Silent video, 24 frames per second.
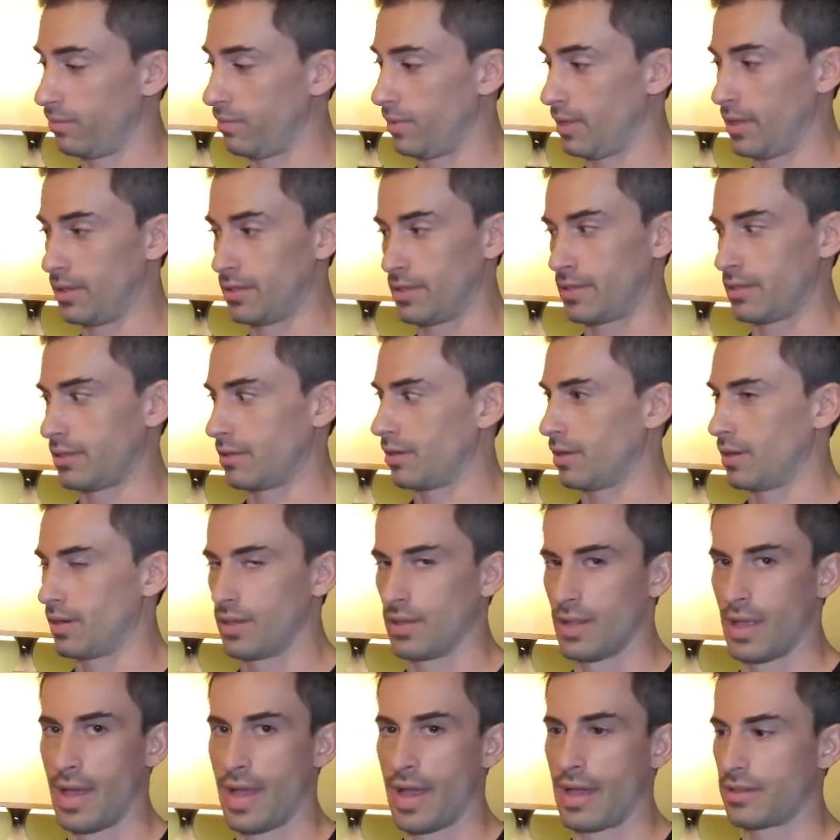This is going to
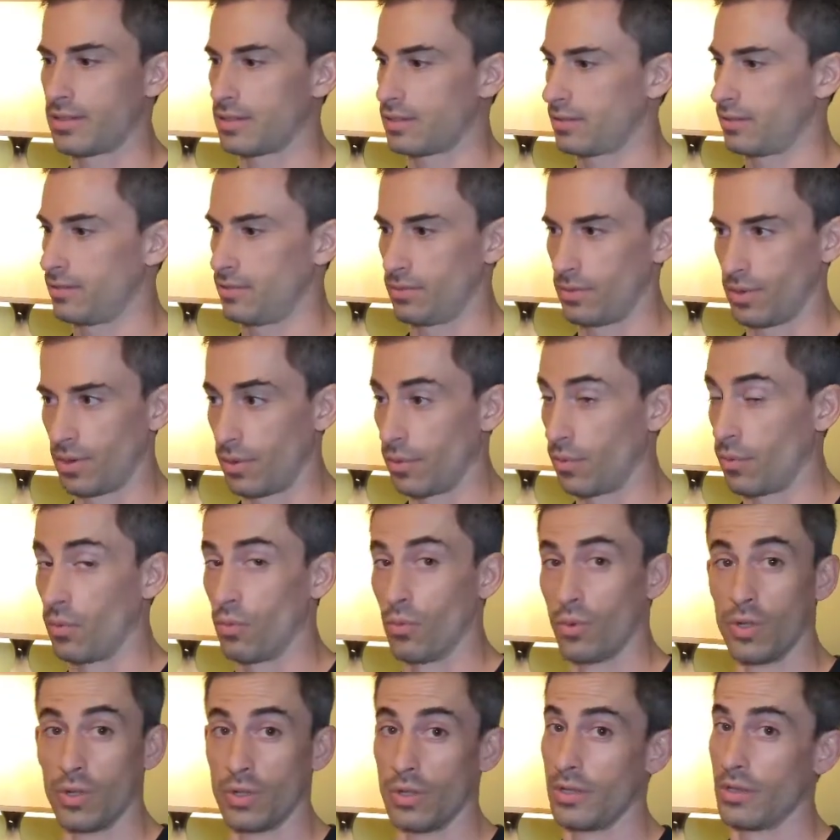last a
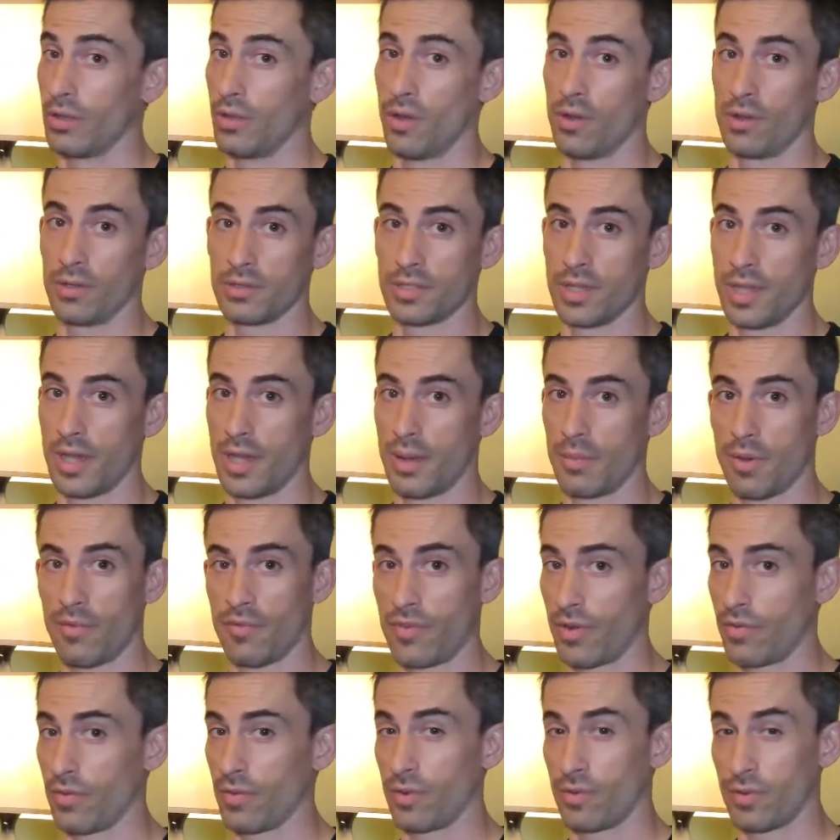really long time. I've
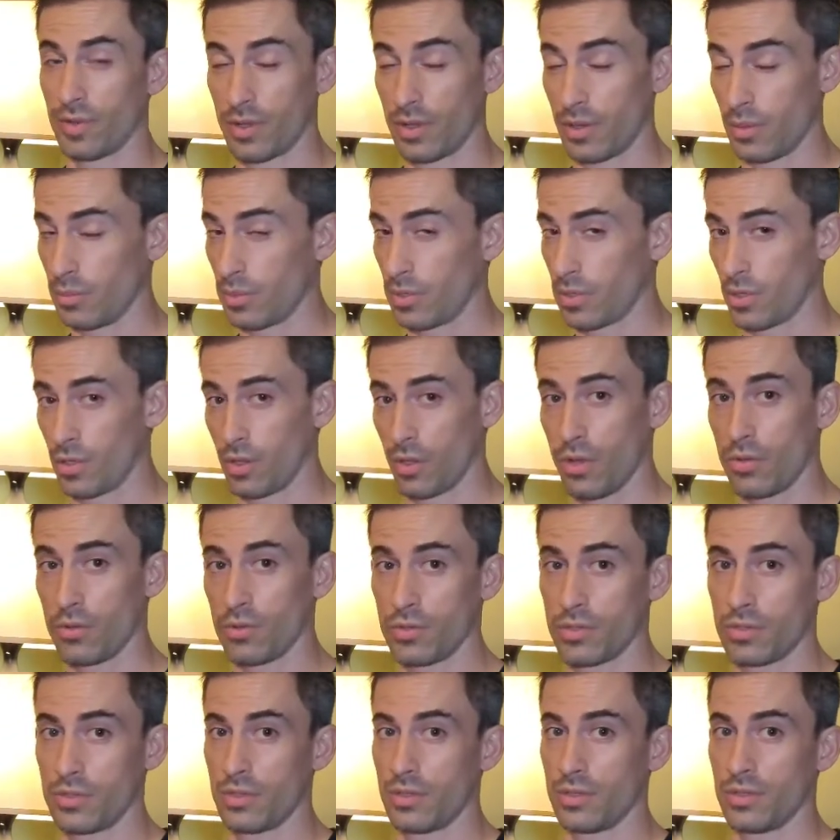never even come
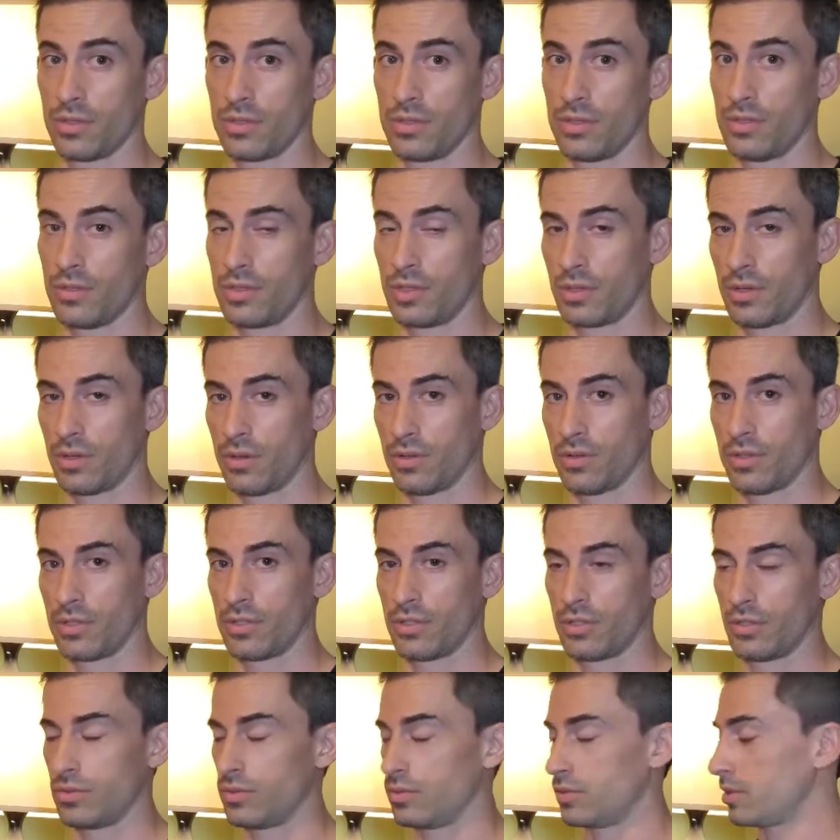close to using all the
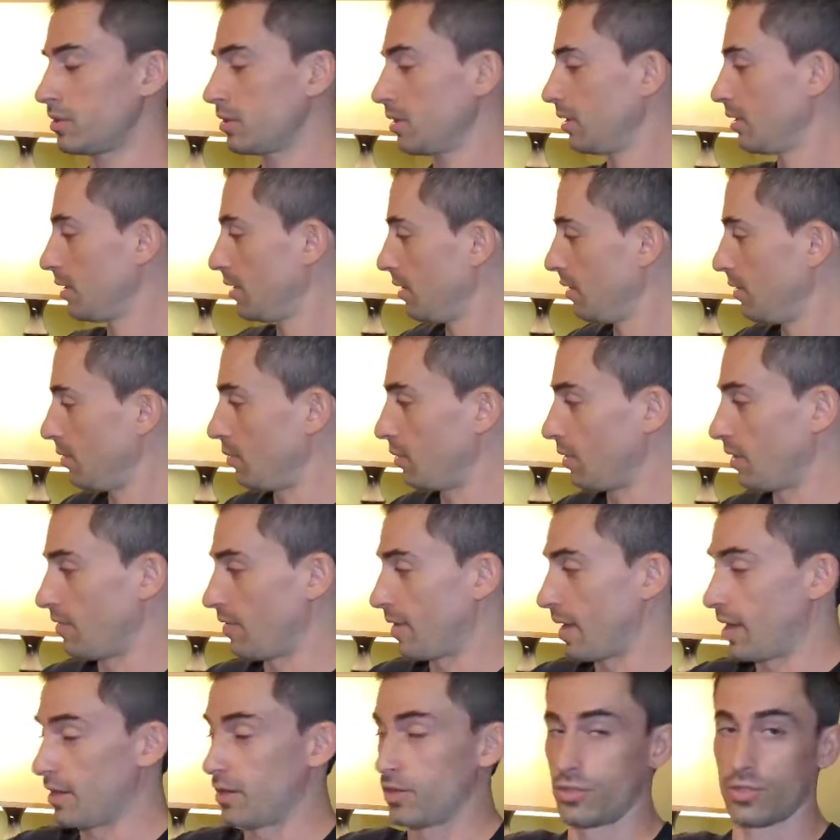juice when I've
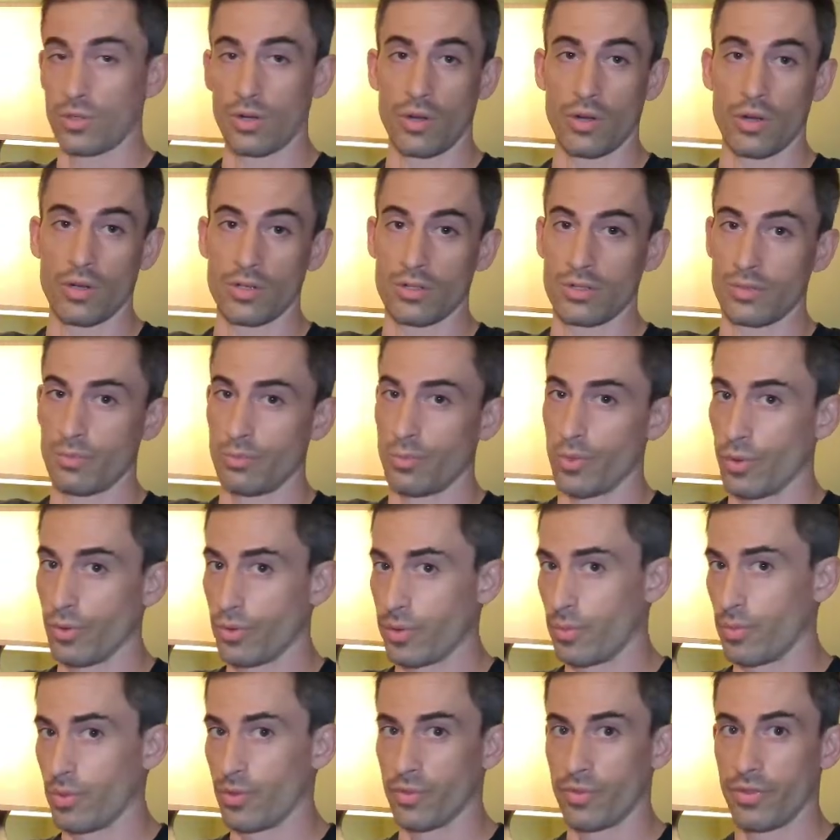had to charge
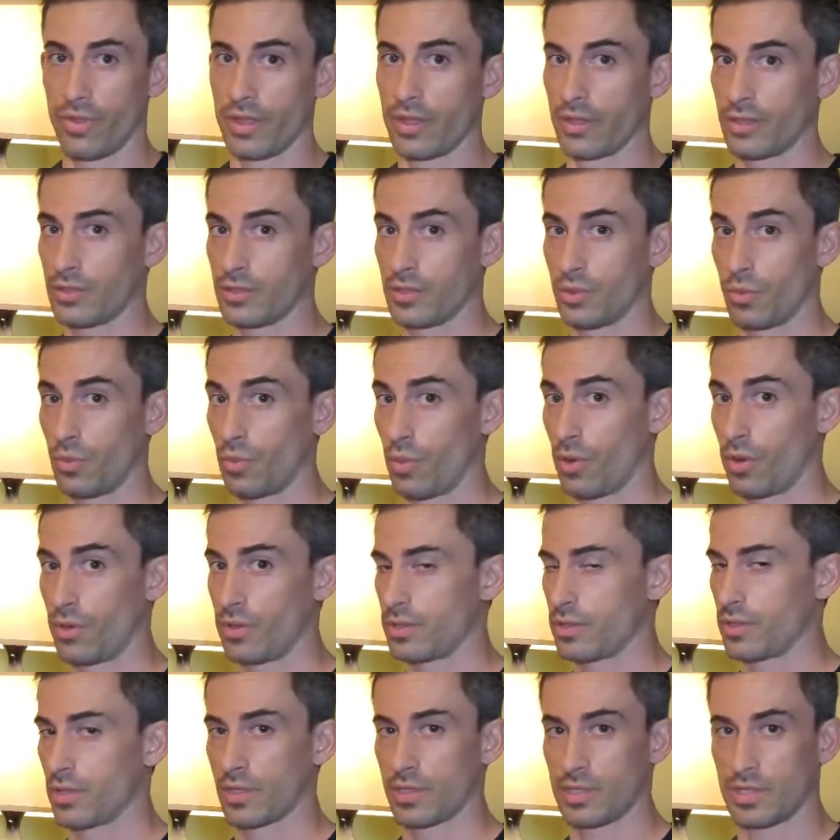multiple things at
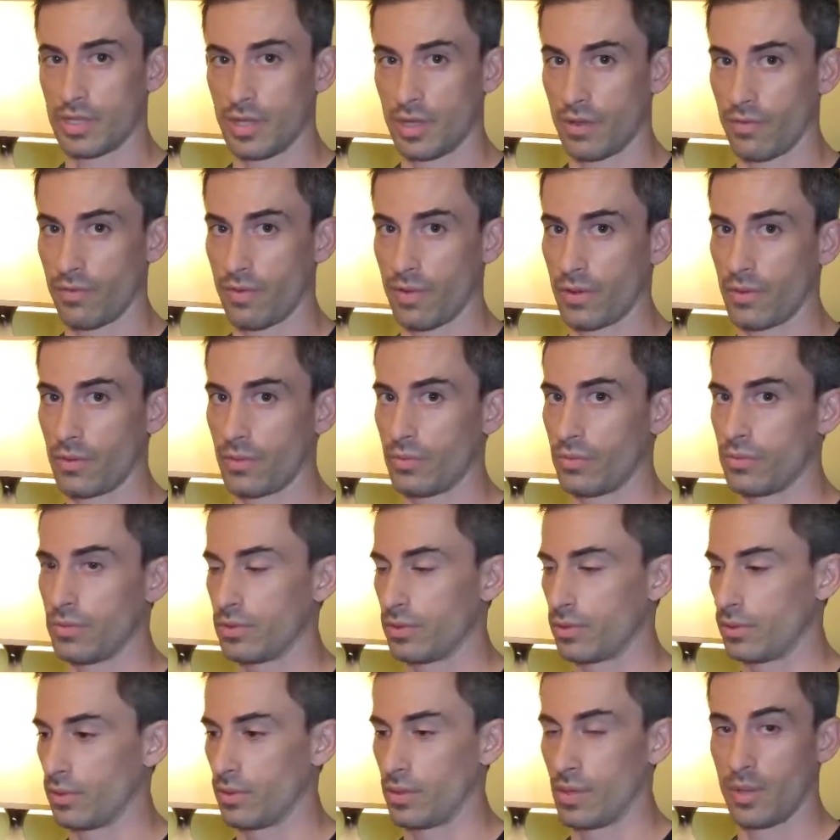once, like cell phones
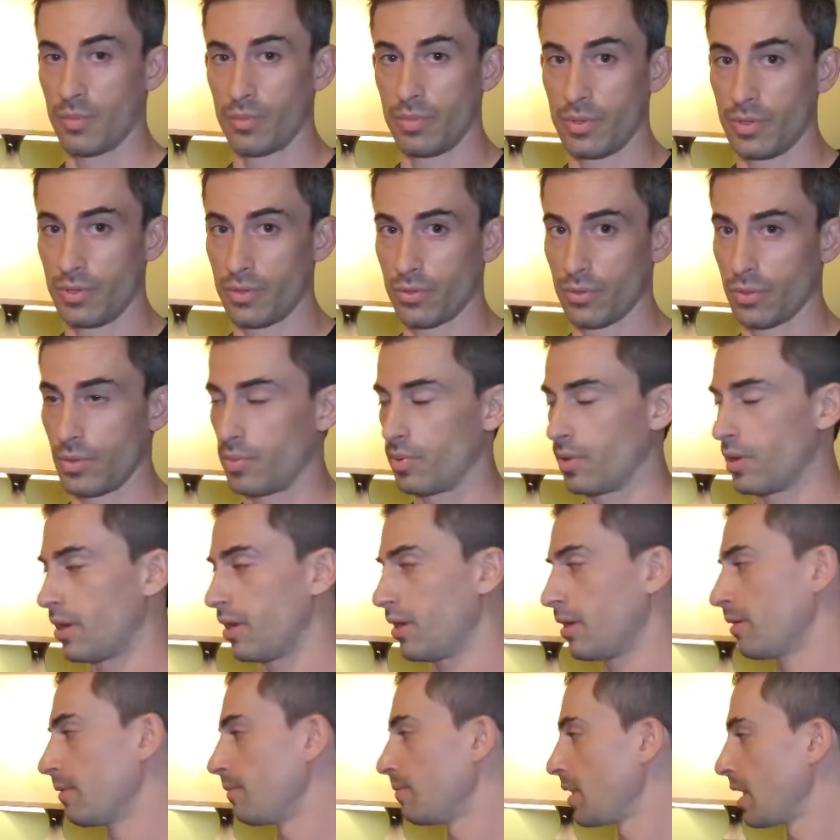or MP3
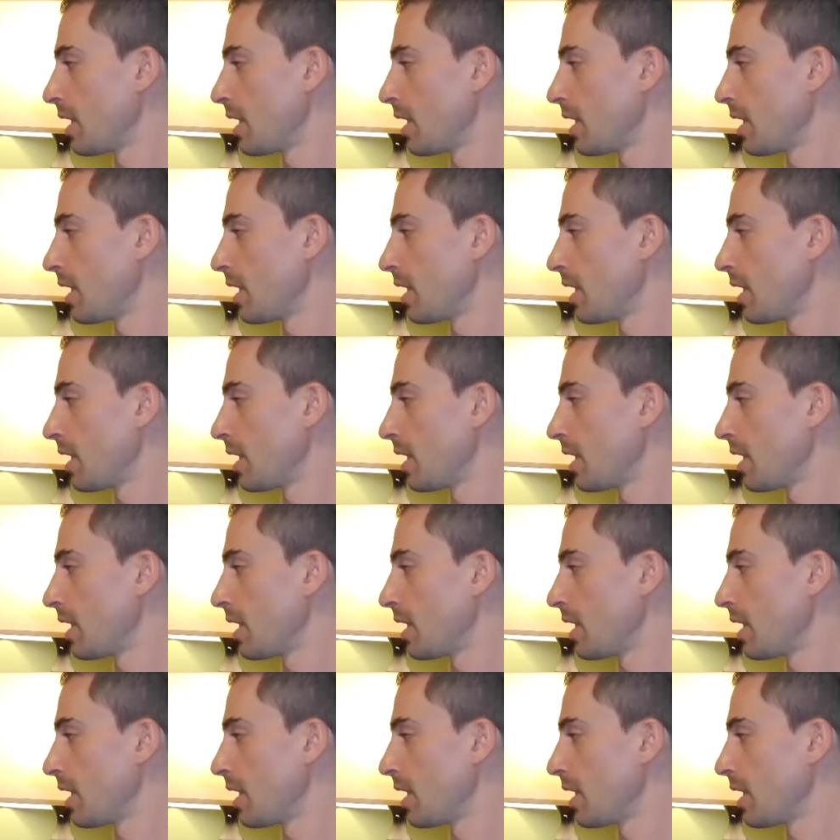player.